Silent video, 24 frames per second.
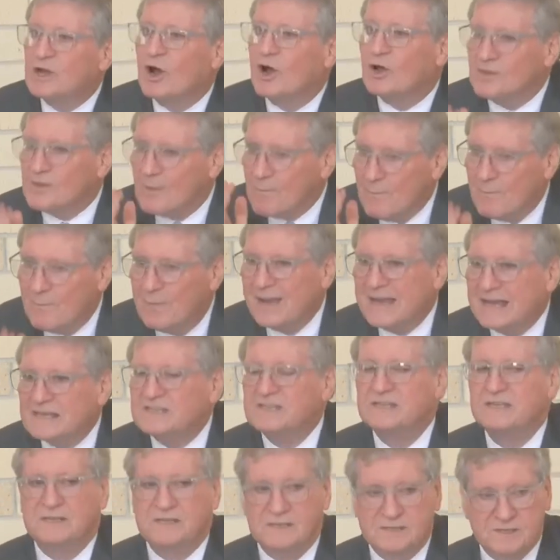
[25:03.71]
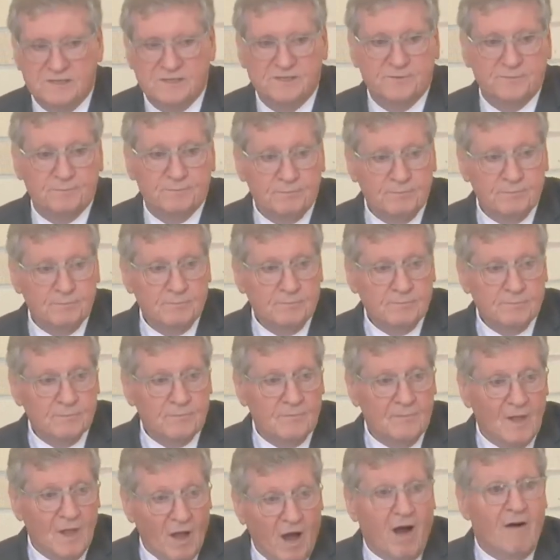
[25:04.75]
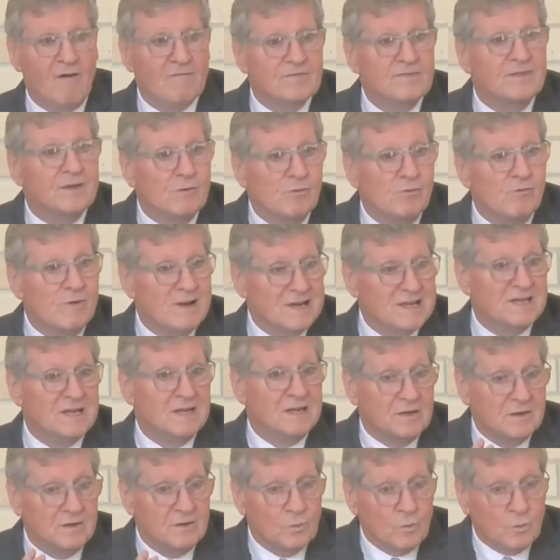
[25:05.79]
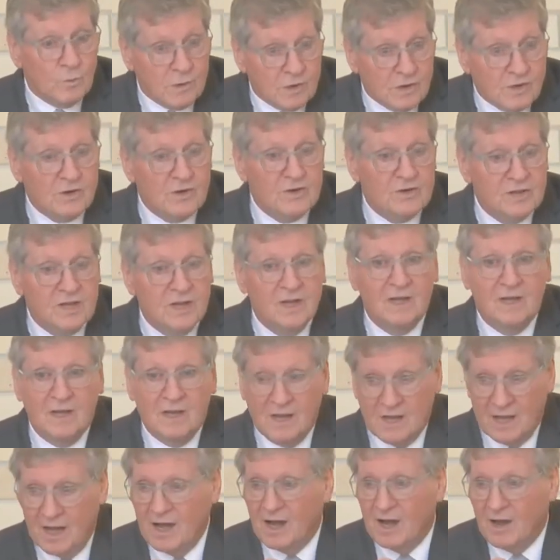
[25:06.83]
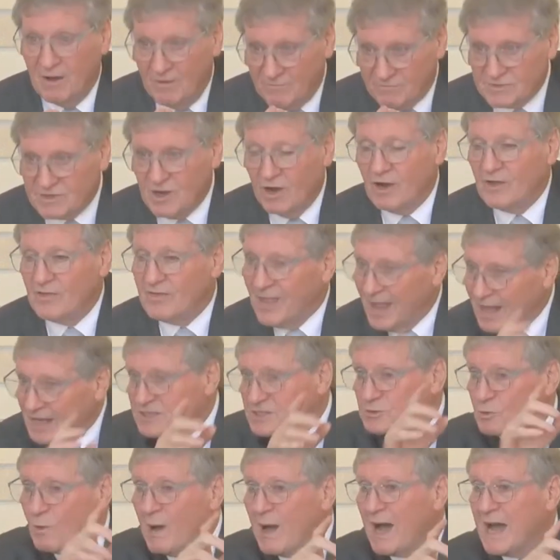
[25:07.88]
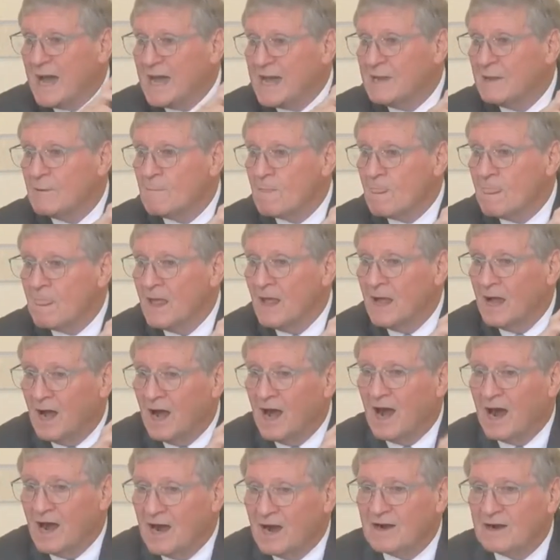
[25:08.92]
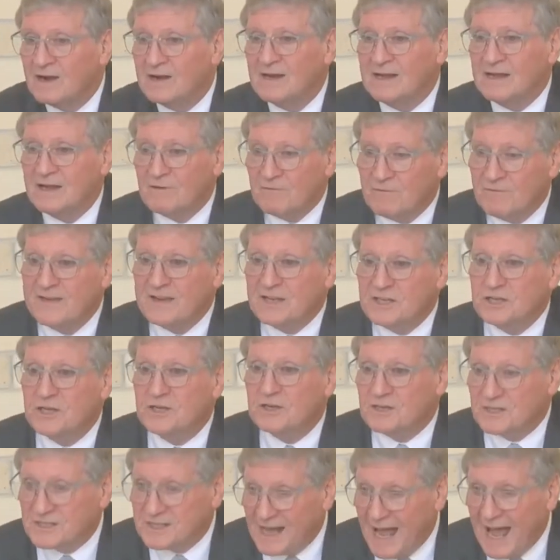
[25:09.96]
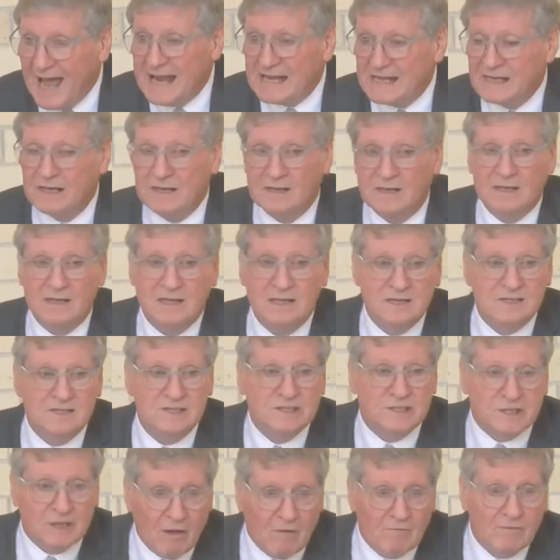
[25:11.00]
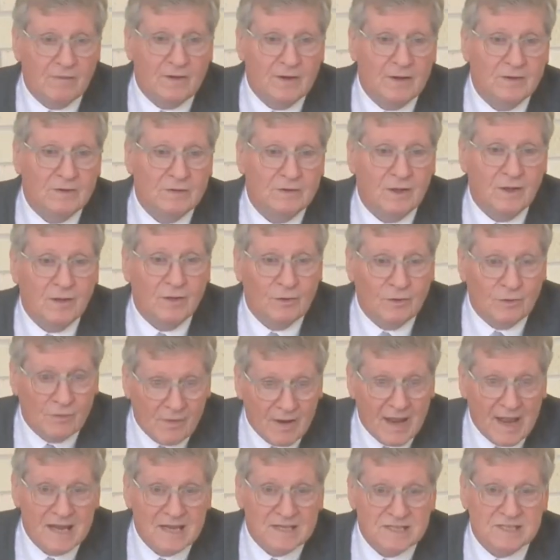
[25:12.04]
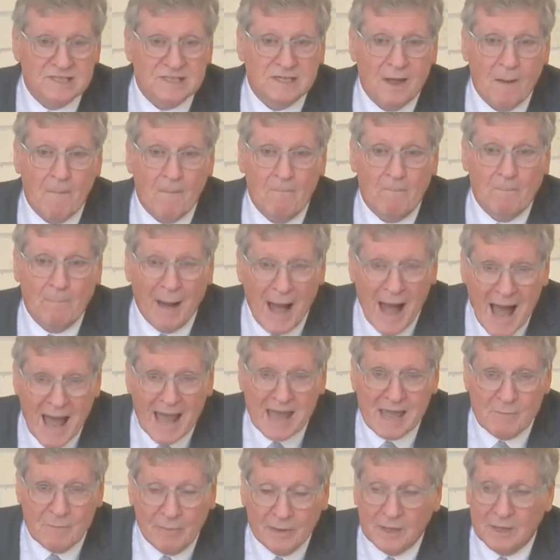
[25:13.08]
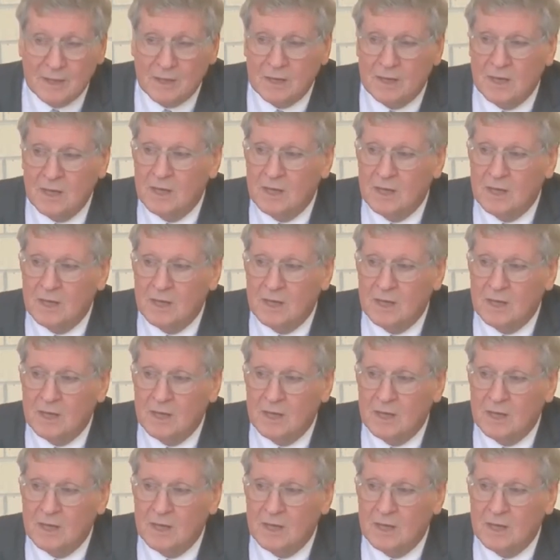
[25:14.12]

on the basis of the written word of God. That's why our official title is Sovereign Grace Bible